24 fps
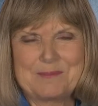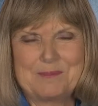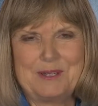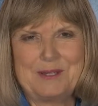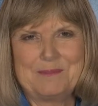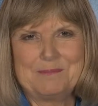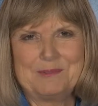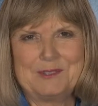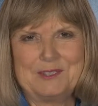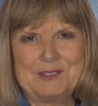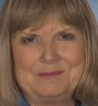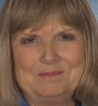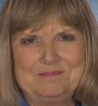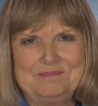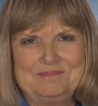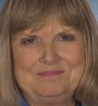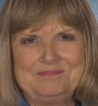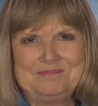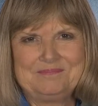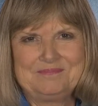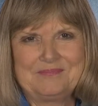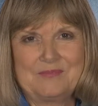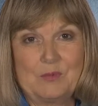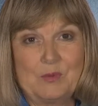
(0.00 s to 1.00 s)
People.
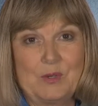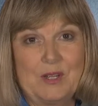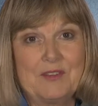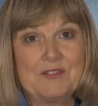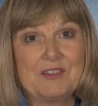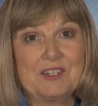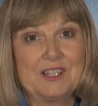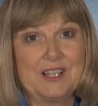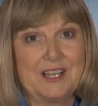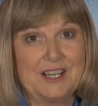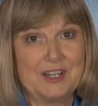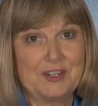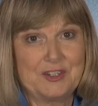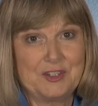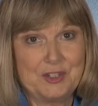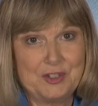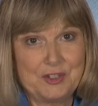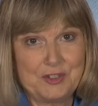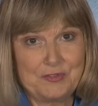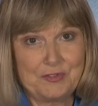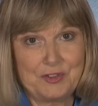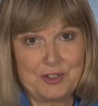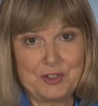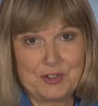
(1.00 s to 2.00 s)
We have a lot of
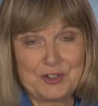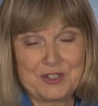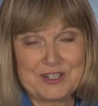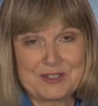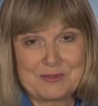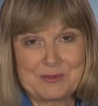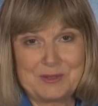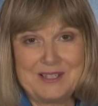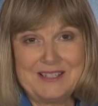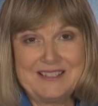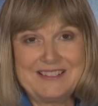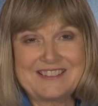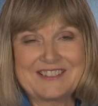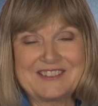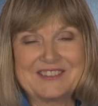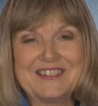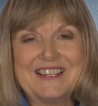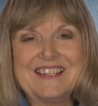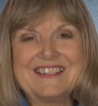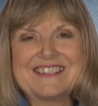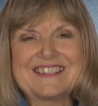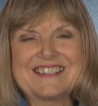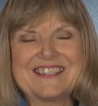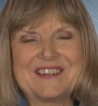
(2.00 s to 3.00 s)
news for you this week, so
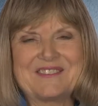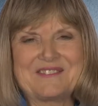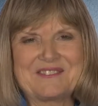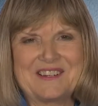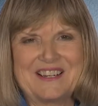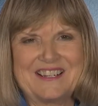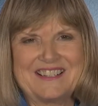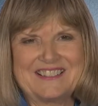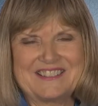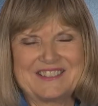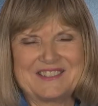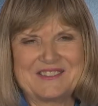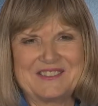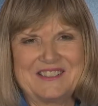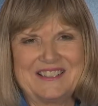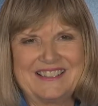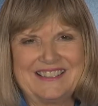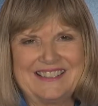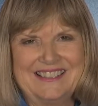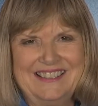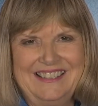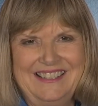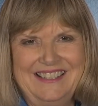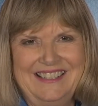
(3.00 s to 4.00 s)
let's get right to it.
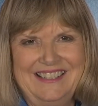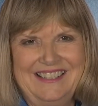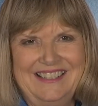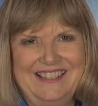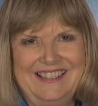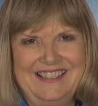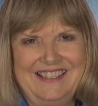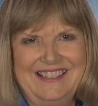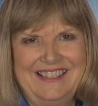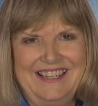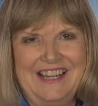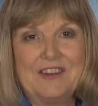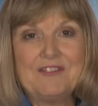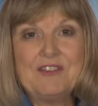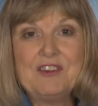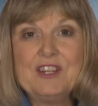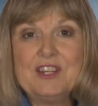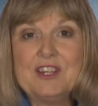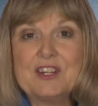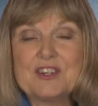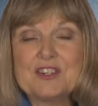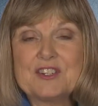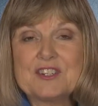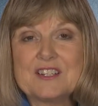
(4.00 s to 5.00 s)
Every
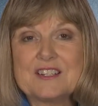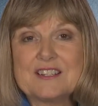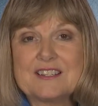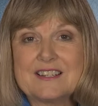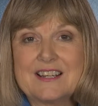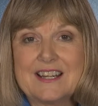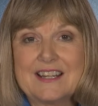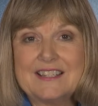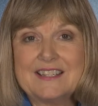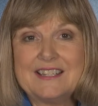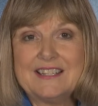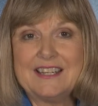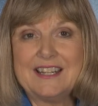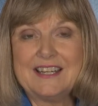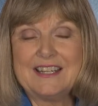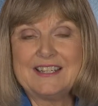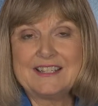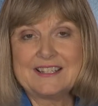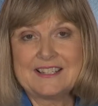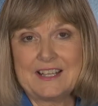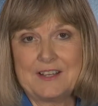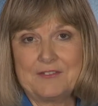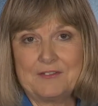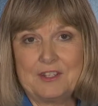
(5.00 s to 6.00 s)
year since
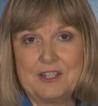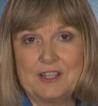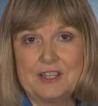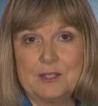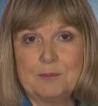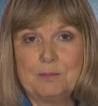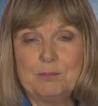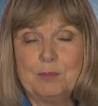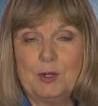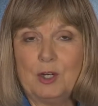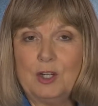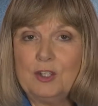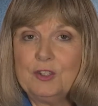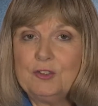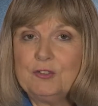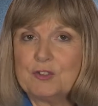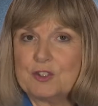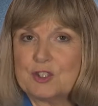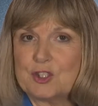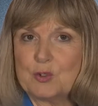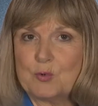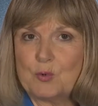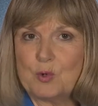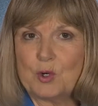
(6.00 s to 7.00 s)
1987, the
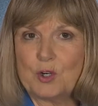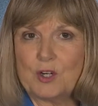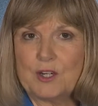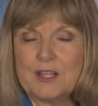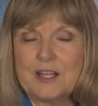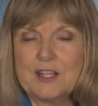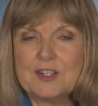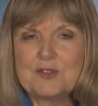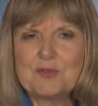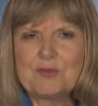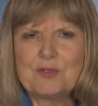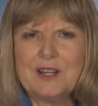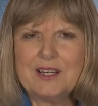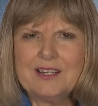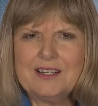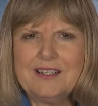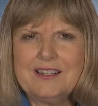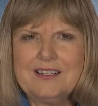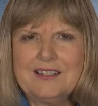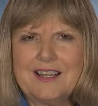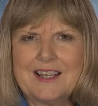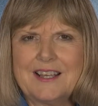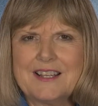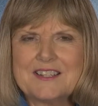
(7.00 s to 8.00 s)
Baldrige Award has
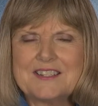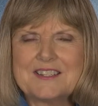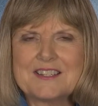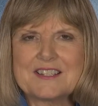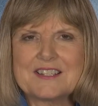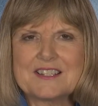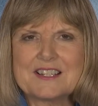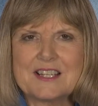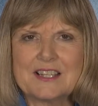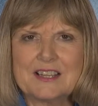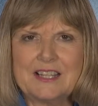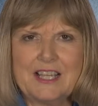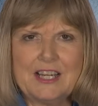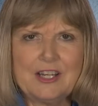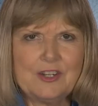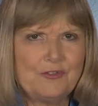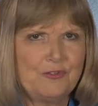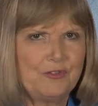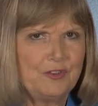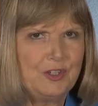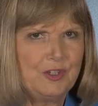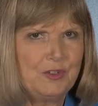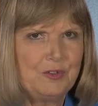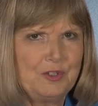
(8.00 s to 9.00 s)
recognized a select
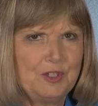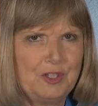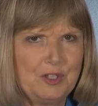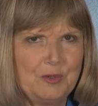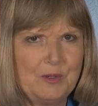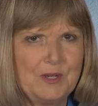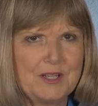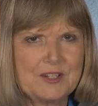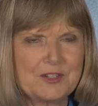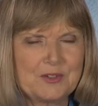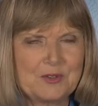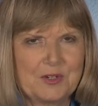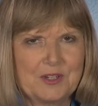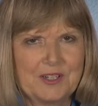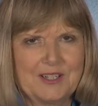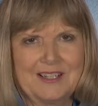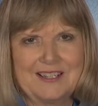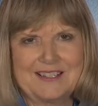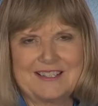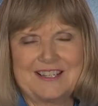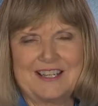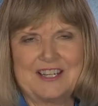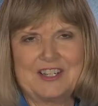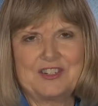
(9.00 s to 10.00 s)
few U.S.
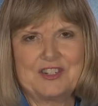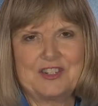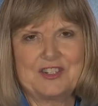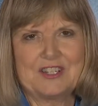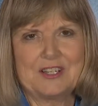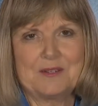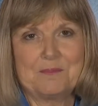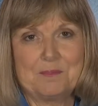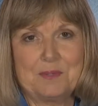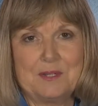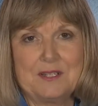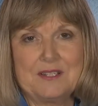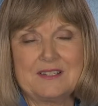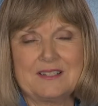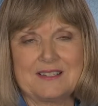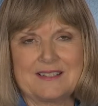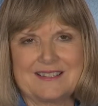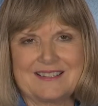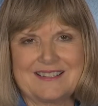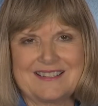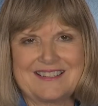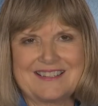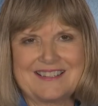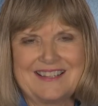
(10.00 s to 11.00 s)
organizations and
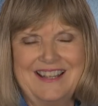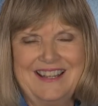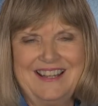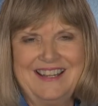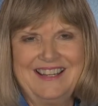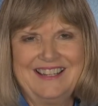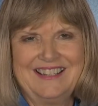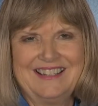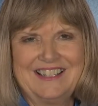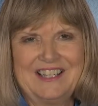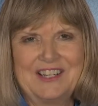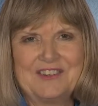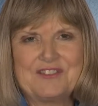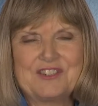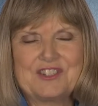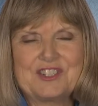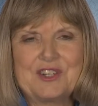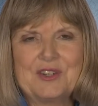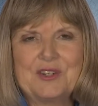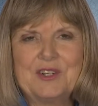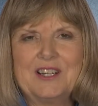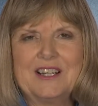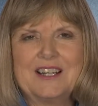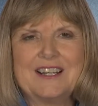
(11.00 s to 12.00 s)
businesses that have
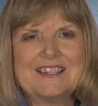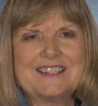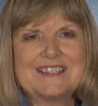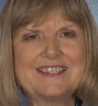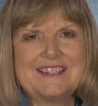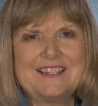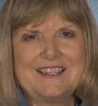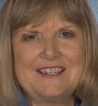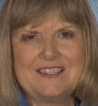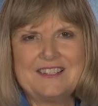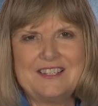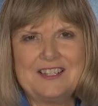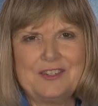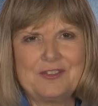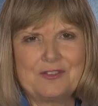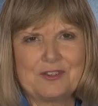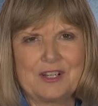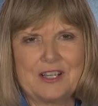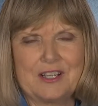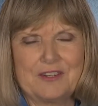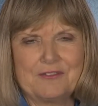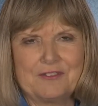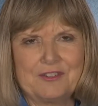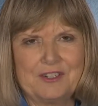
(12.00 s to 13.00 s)
shown an unceasing
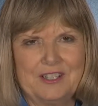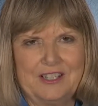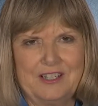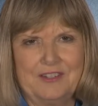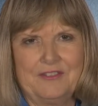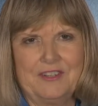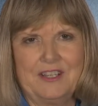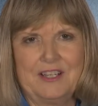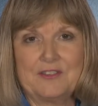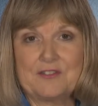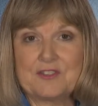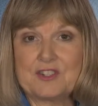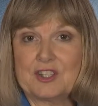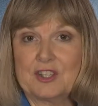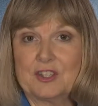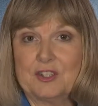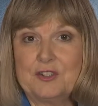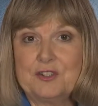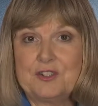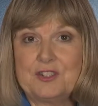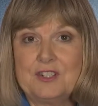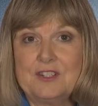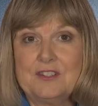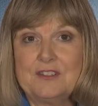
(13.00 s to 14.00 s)
drive for innovative
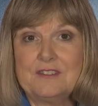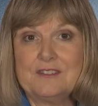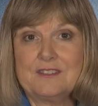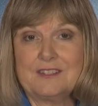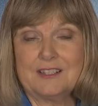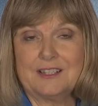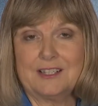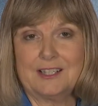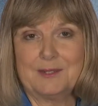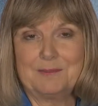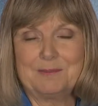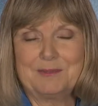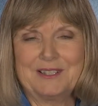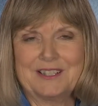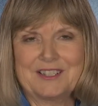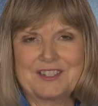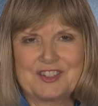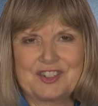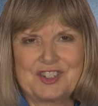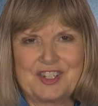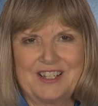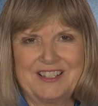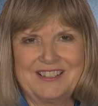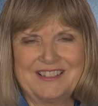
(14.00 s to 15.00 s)
solutions to
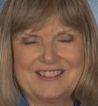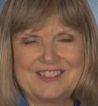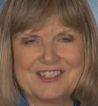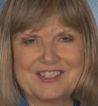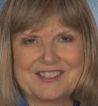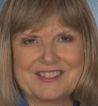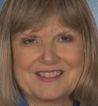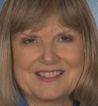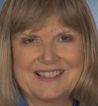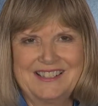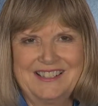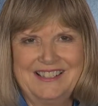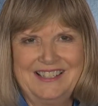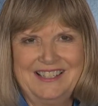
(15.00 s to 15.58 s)
complex challenges,